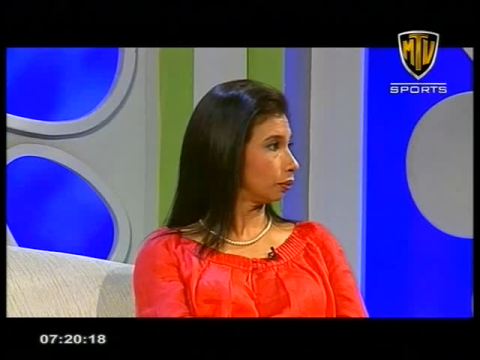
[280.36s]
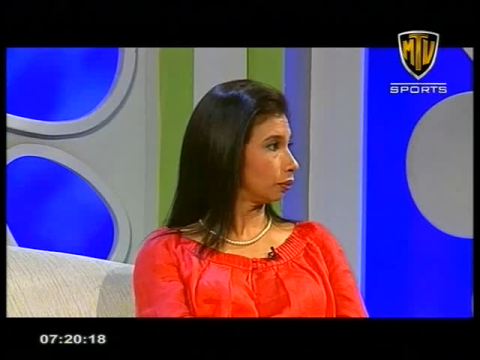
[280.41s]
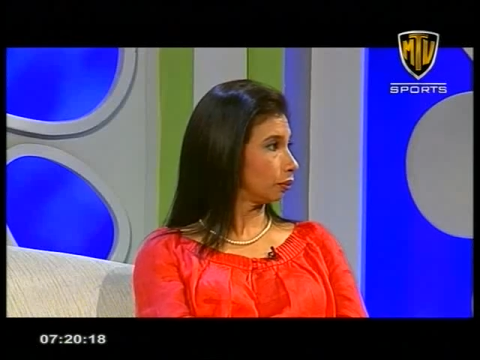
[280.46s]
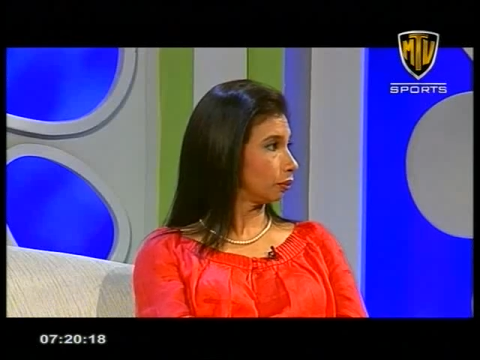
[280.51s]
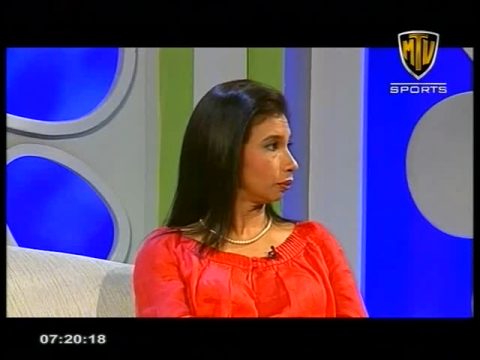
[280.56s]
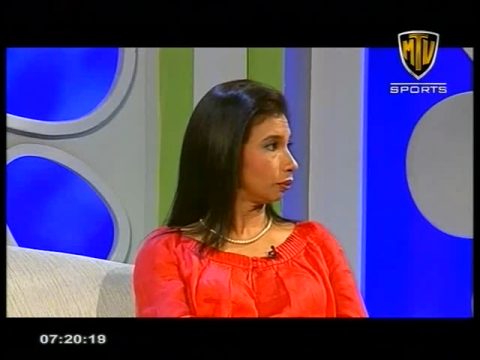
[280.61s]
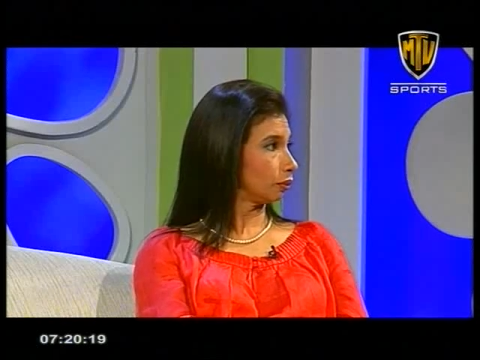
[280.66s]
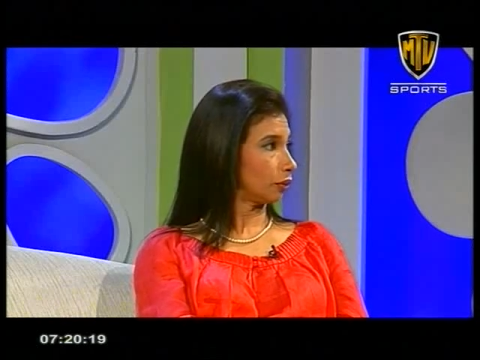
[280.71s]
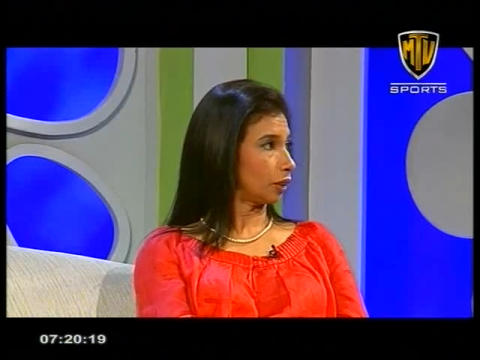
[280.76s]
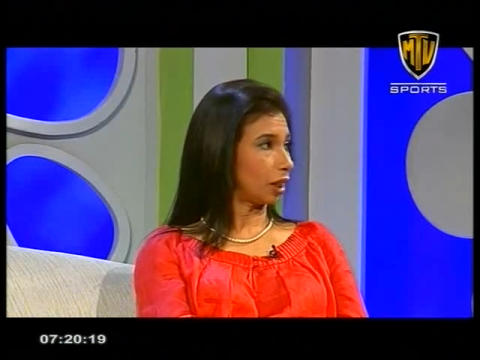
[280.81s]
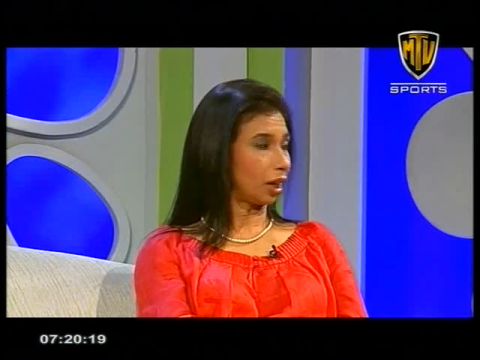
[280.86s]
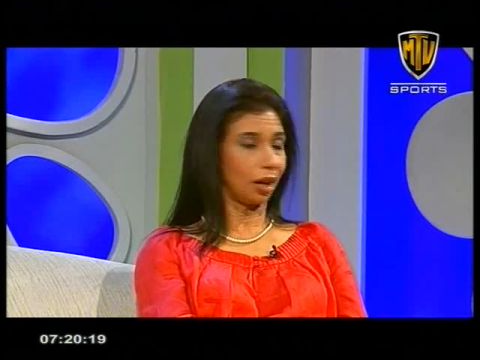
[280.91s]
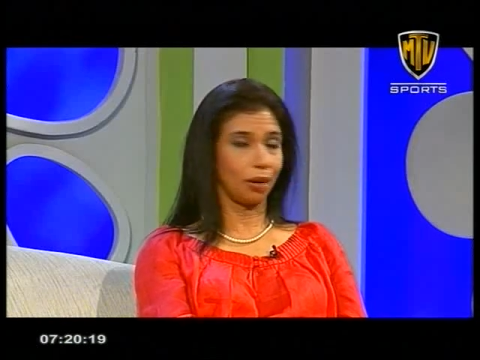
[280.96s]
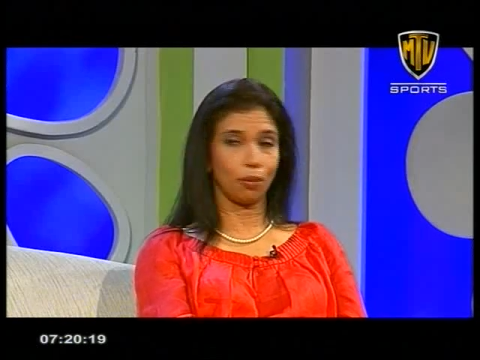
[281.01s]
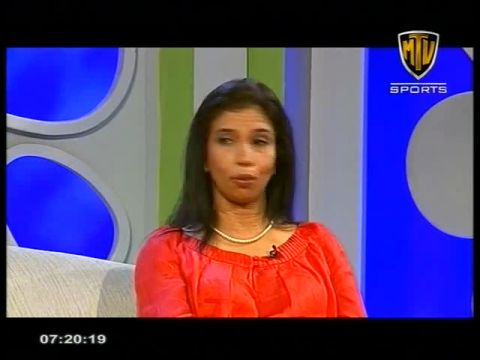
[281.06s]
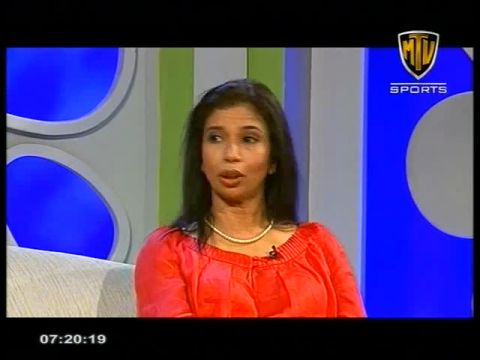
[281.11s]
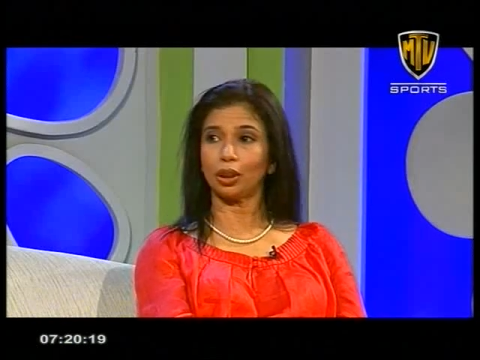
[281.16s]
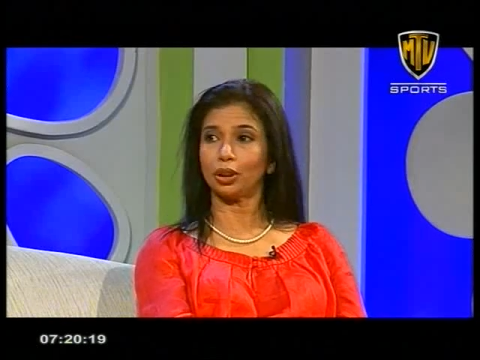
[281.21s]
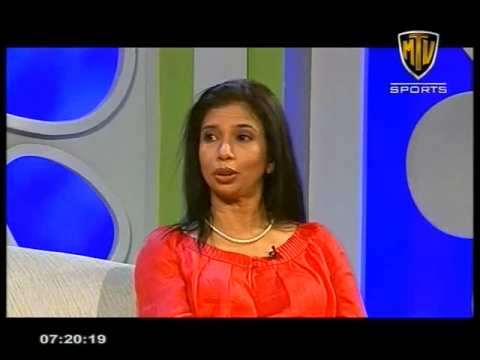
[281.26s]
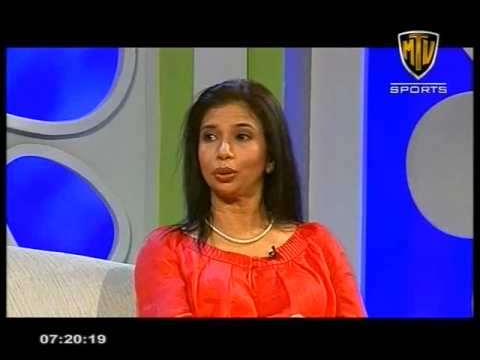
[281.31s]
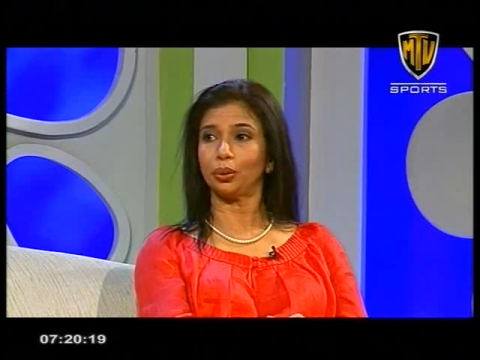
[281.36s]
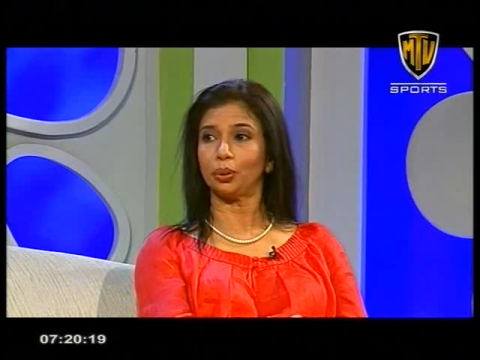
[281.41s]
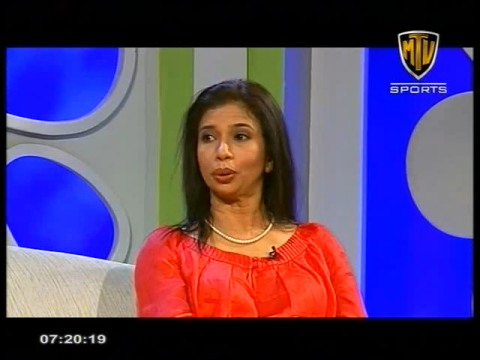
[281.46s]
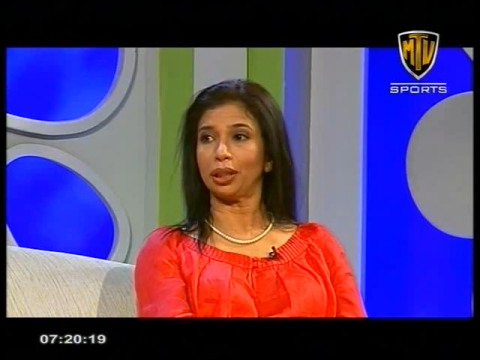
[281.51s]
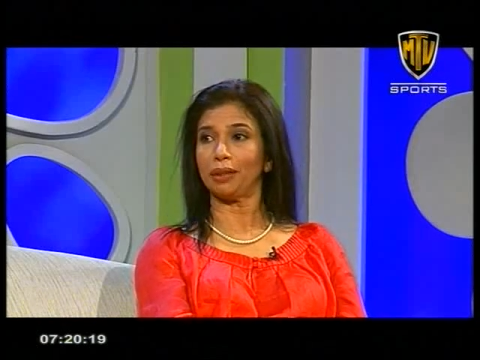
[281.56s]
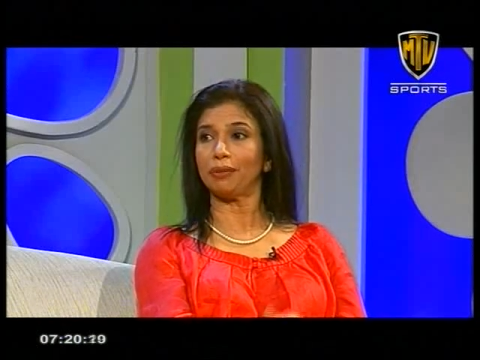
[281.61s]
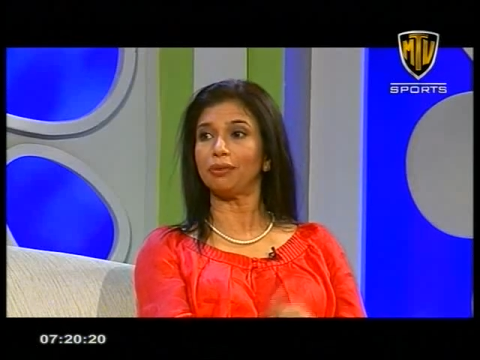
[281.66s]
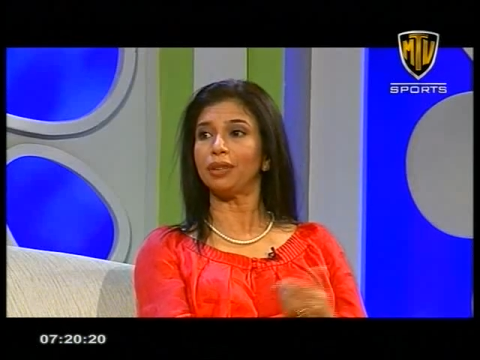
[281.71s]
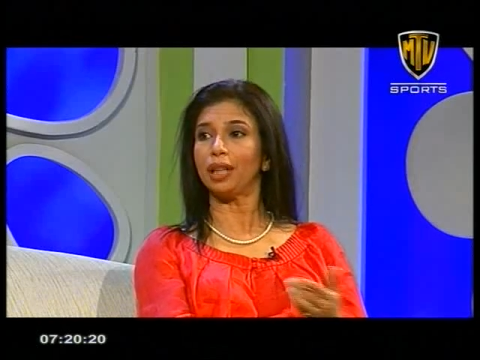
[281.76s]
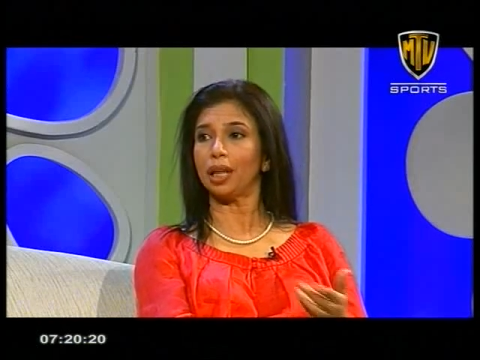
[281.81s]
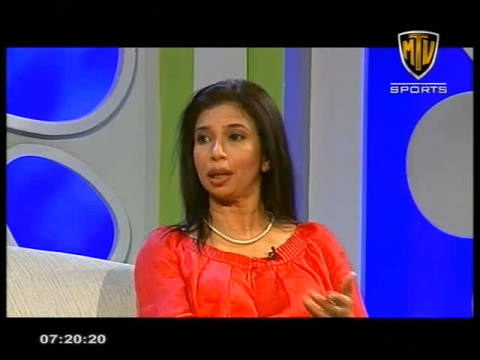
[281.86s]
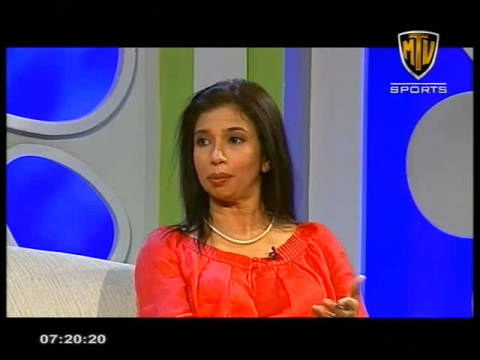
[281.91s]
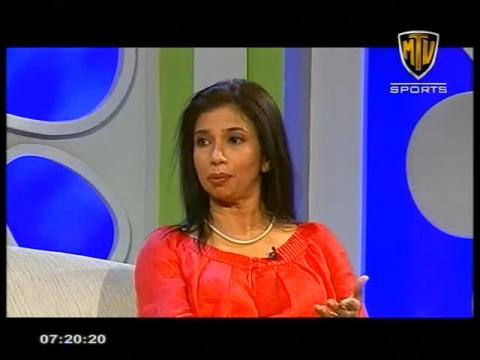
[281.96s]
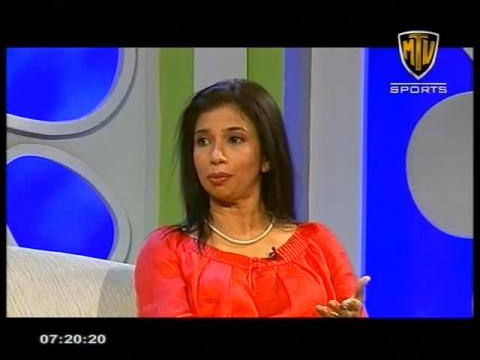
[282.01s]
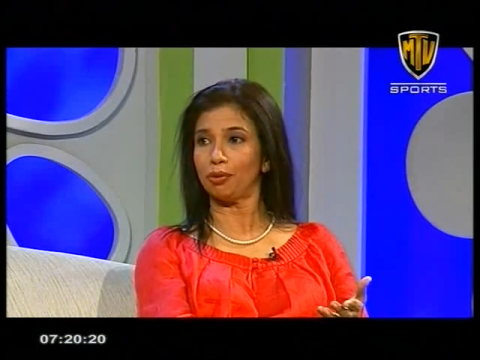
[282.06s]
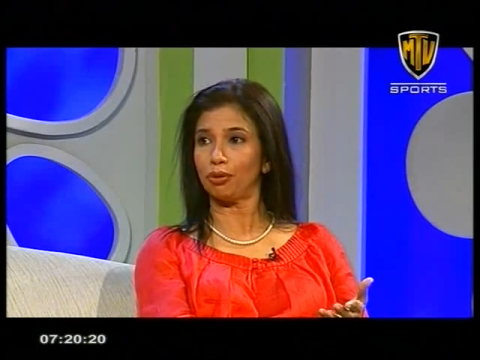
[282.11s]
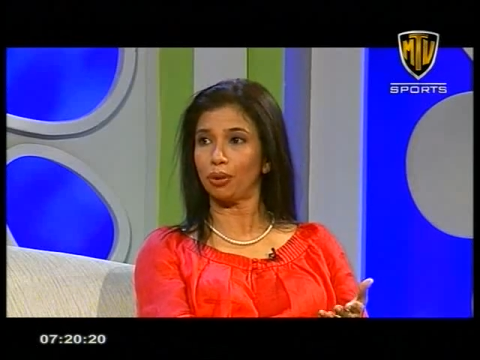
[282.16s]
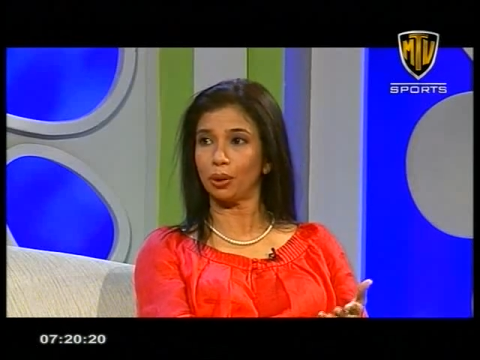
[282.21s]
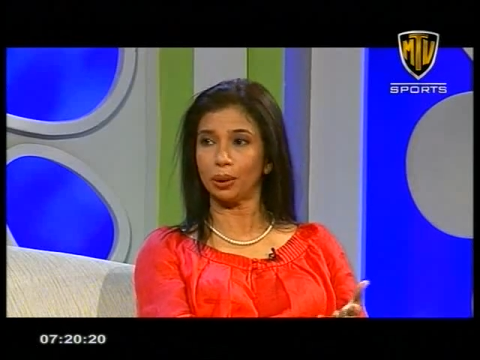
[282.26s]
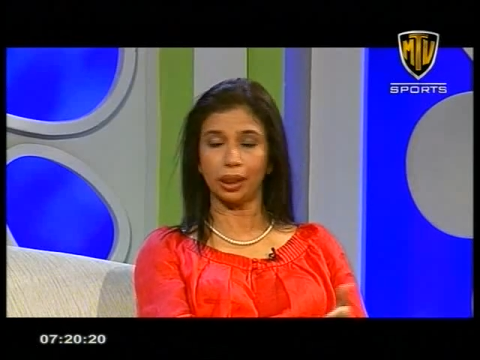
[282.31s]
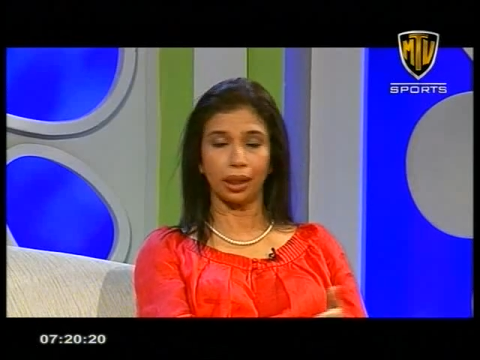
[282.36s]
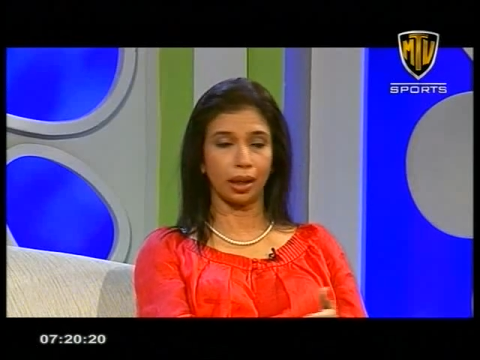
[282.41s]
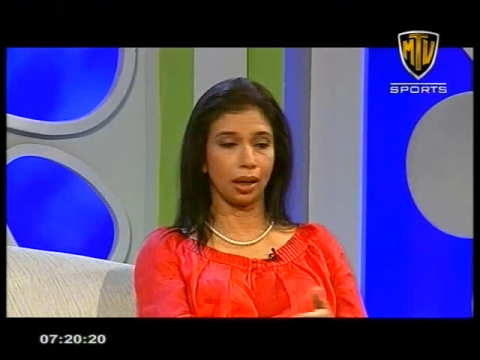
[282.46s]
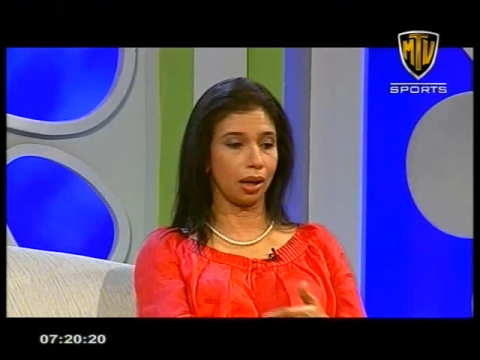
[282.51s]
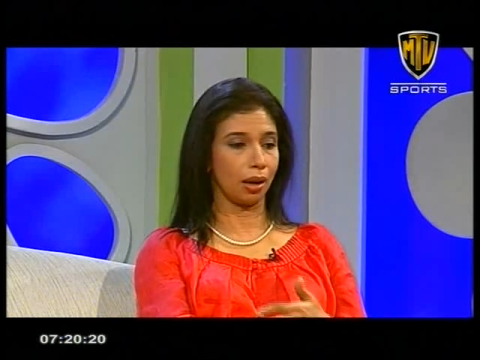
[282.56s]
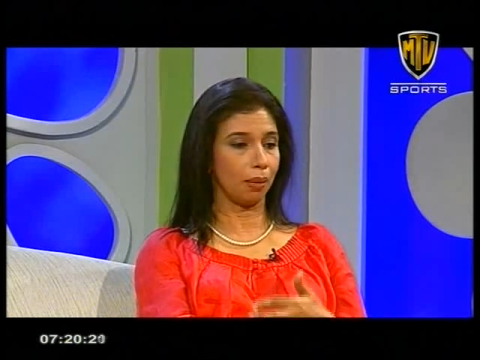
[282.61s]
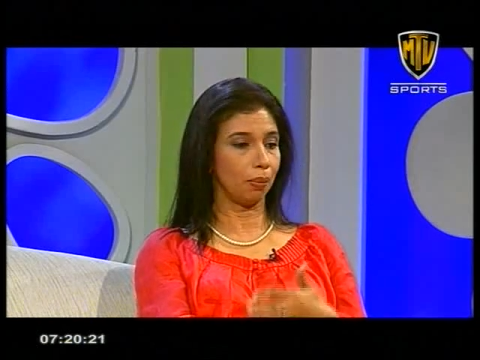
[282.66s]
and what you give them for their